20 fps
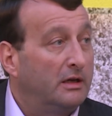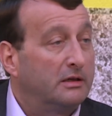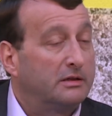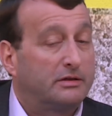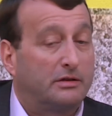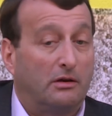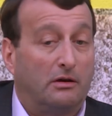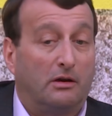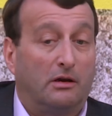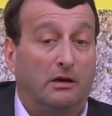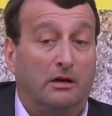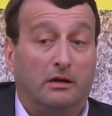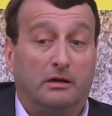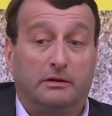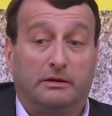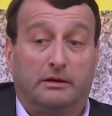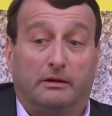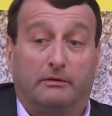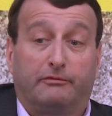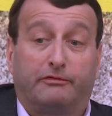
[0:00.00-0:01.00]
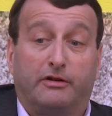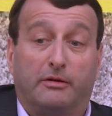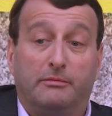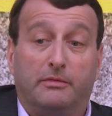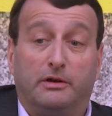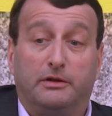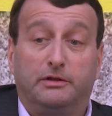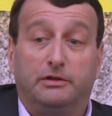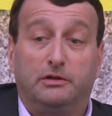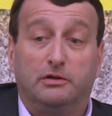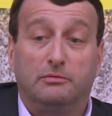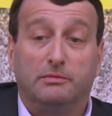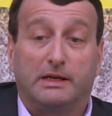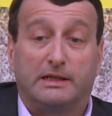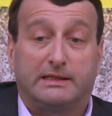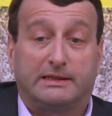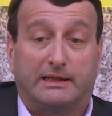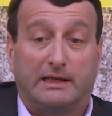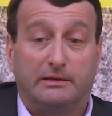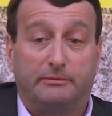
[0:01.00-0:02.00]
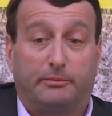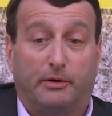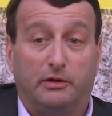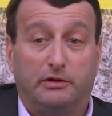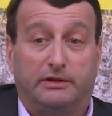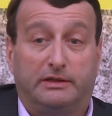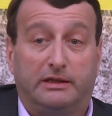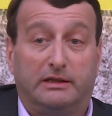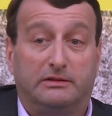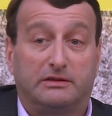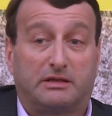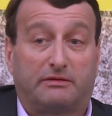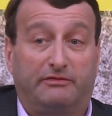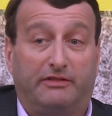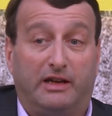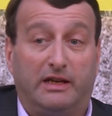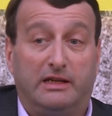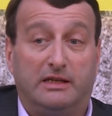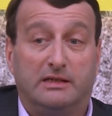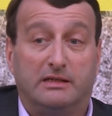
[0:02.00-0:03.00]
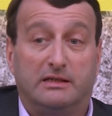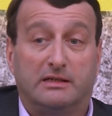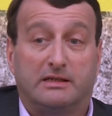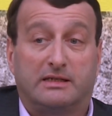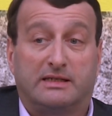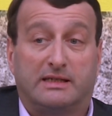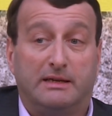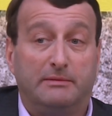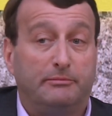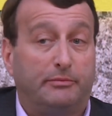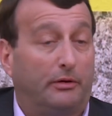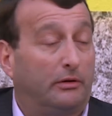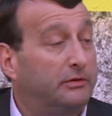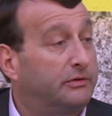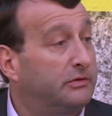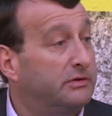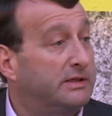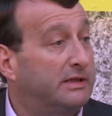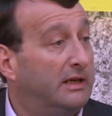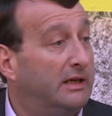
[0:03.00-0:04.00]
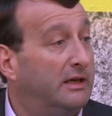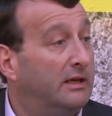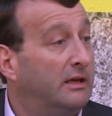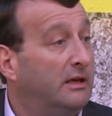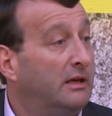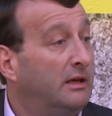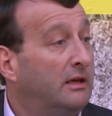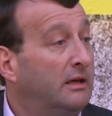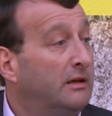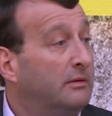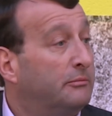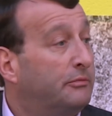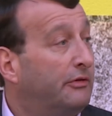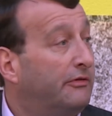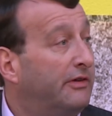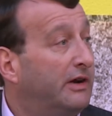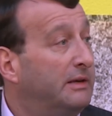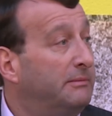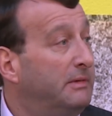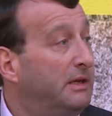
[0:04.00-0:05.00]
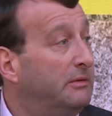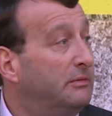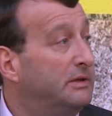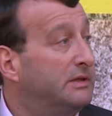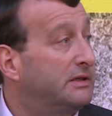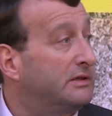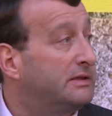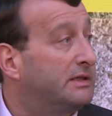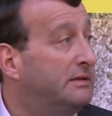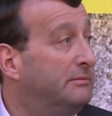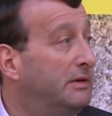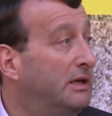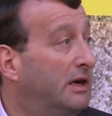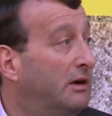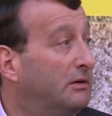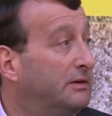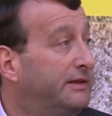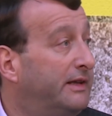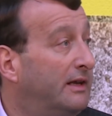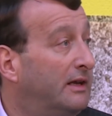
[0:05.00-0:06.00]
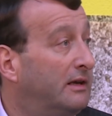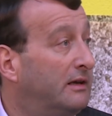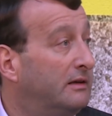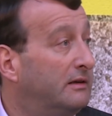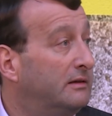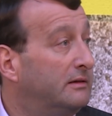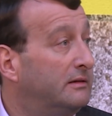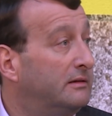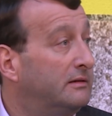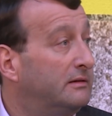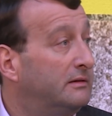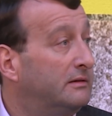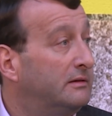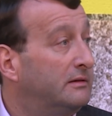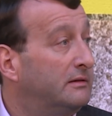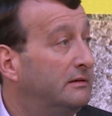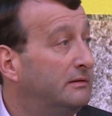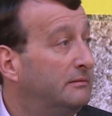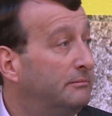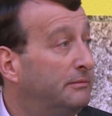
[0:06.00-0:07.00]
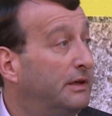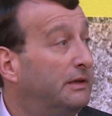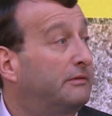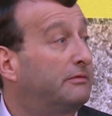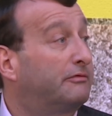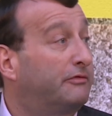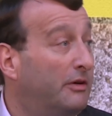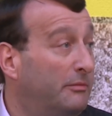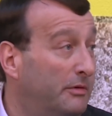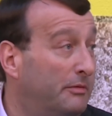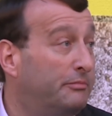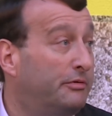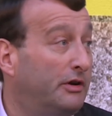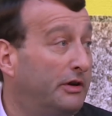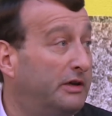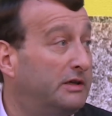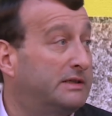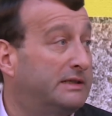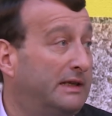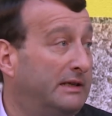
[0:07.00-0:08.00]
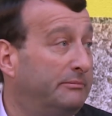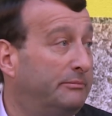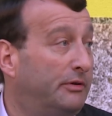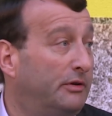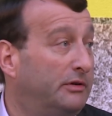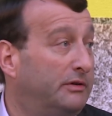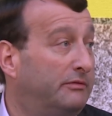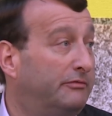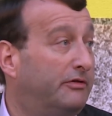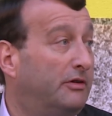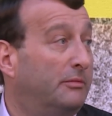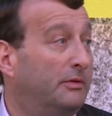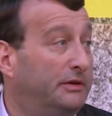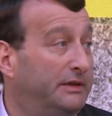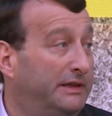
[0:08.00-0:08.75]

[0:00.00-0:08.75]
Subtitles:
So from a human standpoint, it's very simple to say, provide me with a similar hotel. But from a product standpoint, from a